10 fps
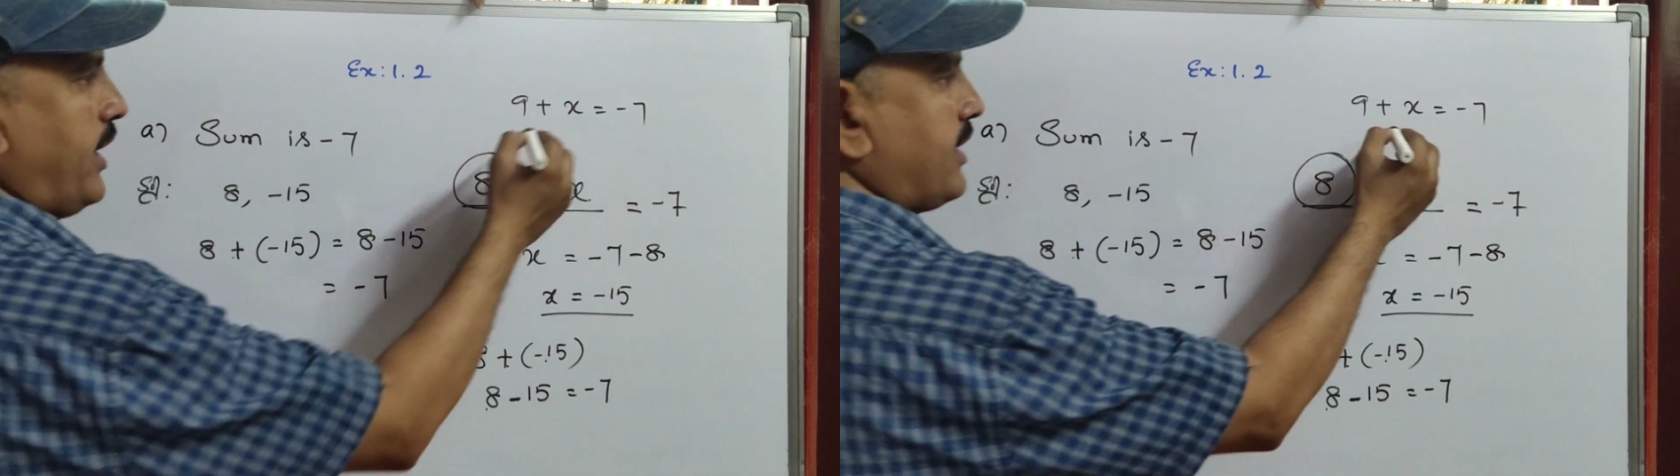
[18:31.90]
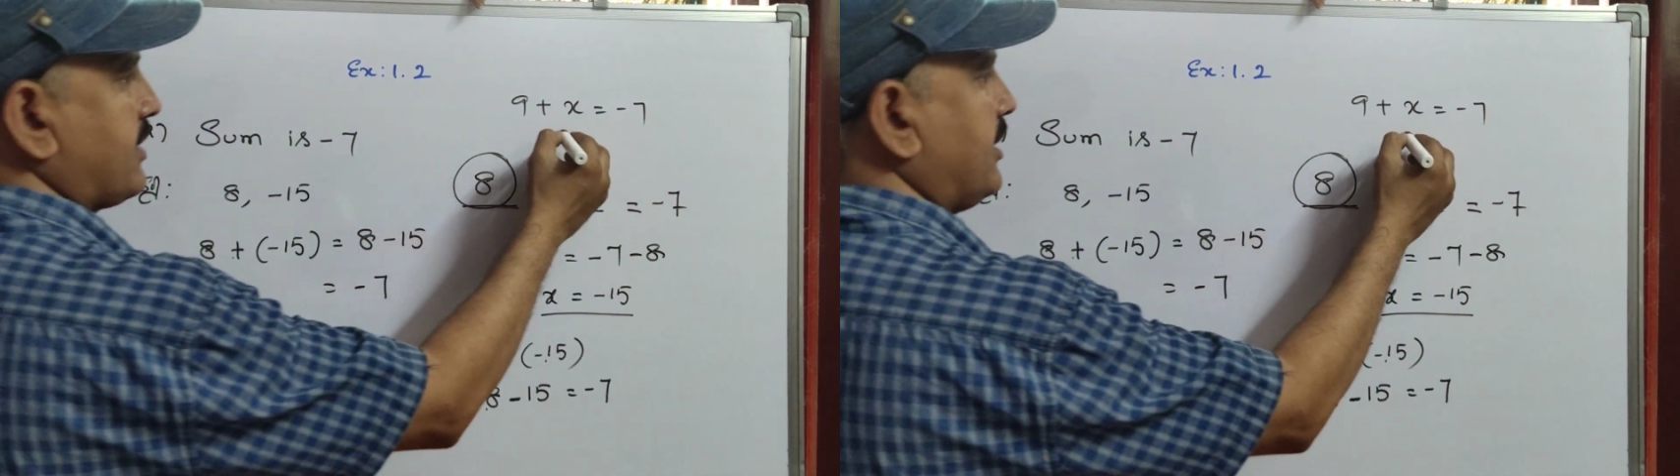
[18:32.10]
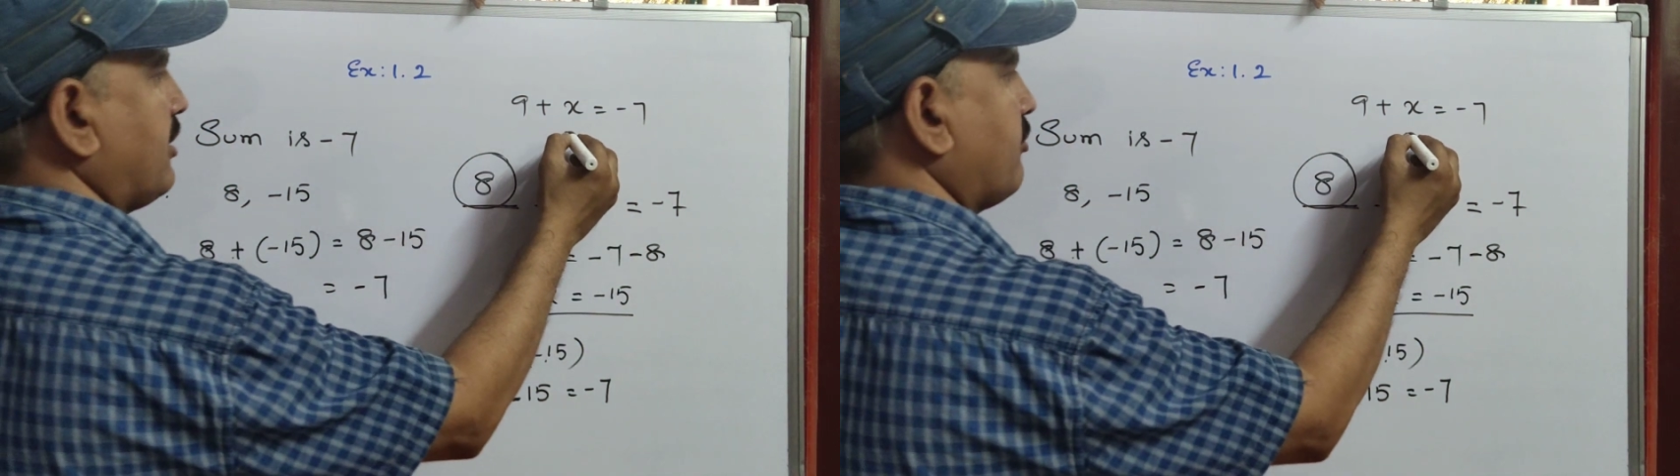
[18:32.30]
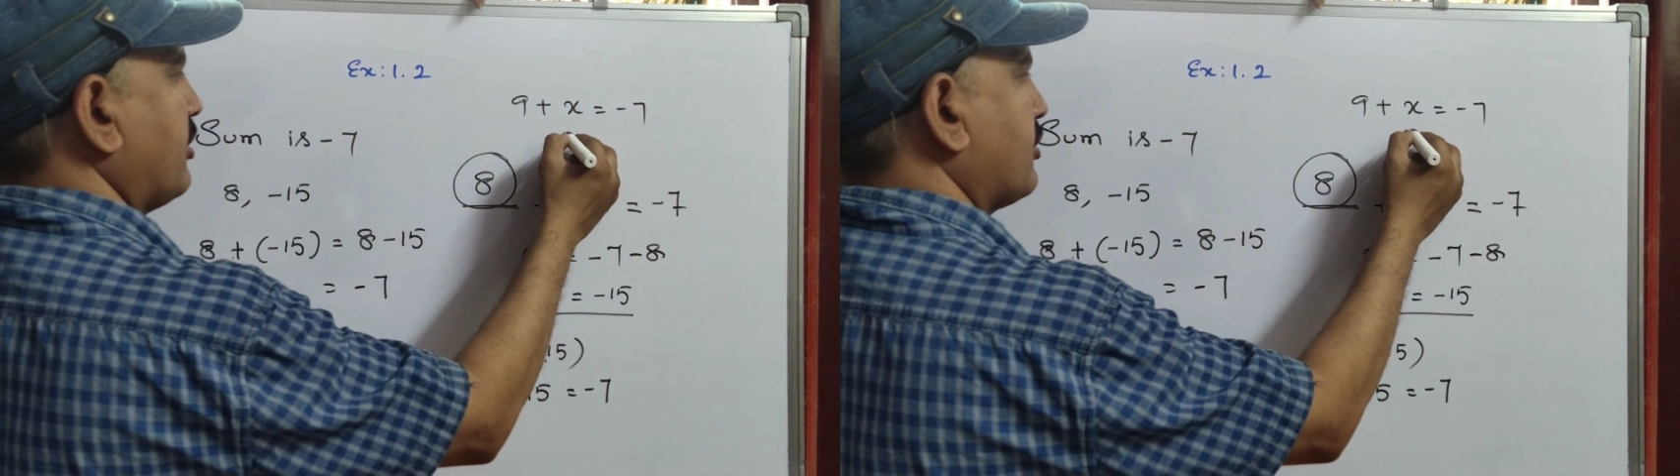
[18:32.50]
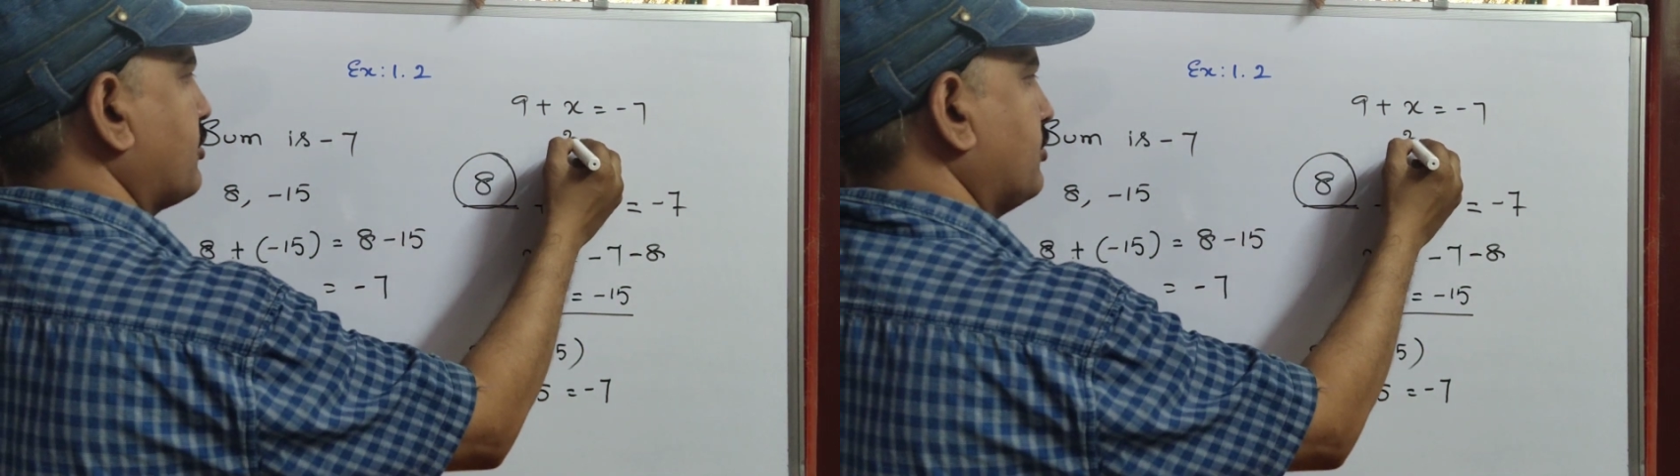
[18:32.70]
x
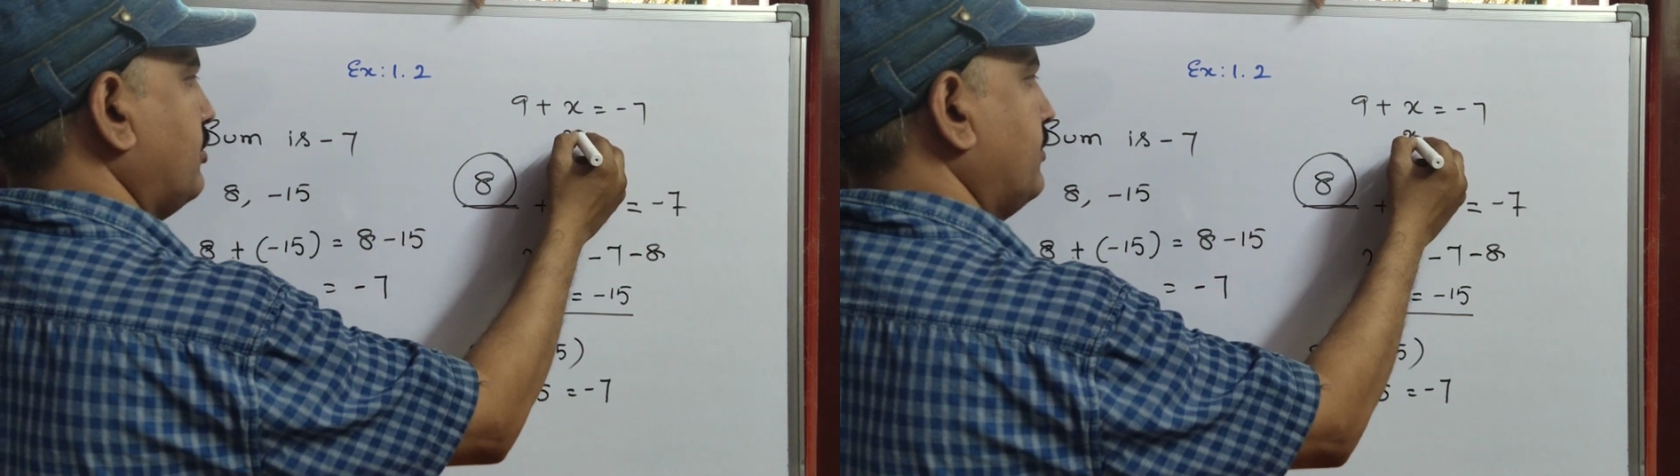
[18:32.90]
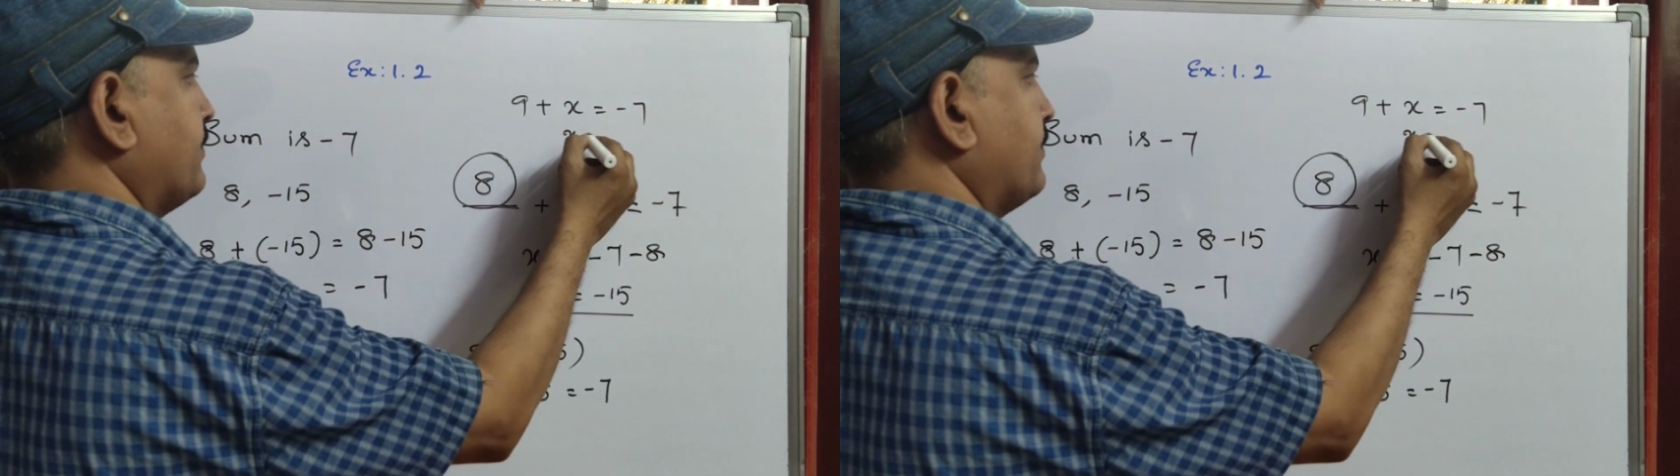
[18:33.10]
equals to